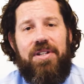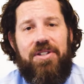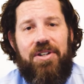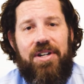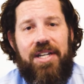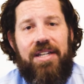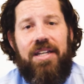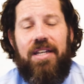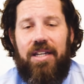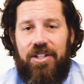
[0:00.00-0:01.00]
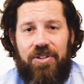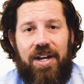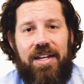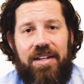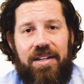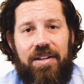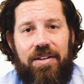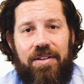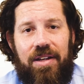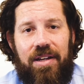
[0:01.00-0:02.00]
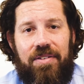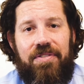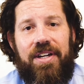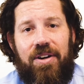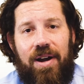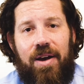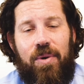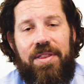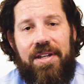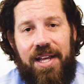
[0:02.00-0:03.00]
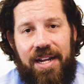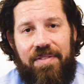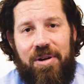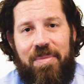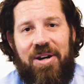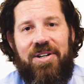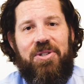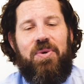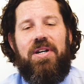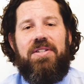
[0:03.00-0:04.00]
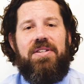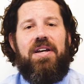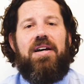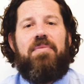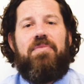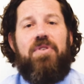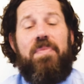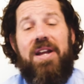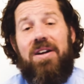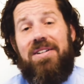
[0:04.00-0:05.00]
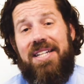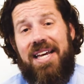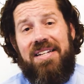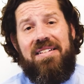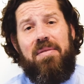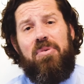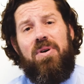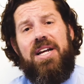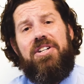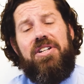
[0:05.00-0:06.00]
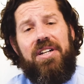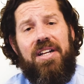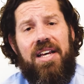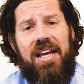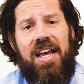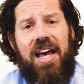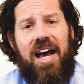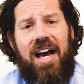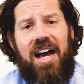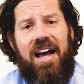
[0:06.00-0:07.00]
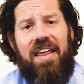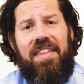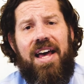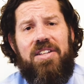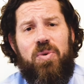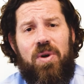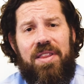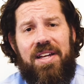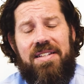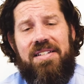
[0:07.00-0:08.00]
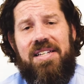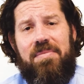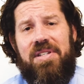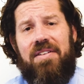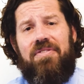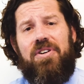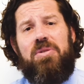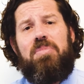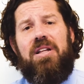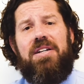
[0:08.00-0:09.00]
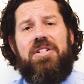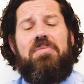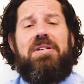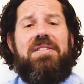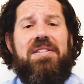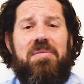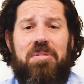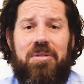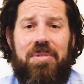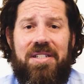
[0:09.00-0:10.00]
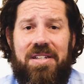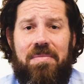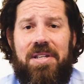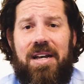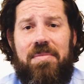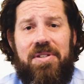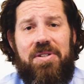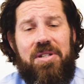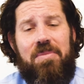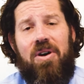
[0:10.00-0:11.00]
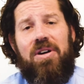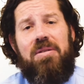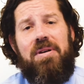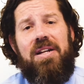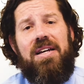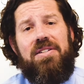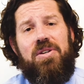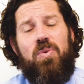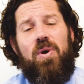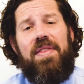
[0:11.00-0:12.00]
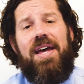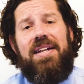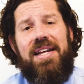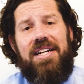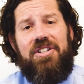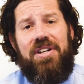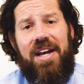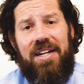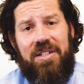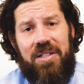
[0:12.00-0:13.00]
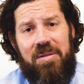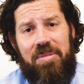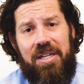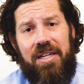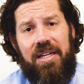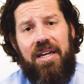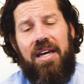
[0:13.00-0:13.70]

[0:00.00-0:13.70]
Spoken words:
attorney, try and figure out what the date of your marriage was. From there, date of separation. That's one that seems at first blush to be simple, but sometimes there's some argument as to what that date should actually be.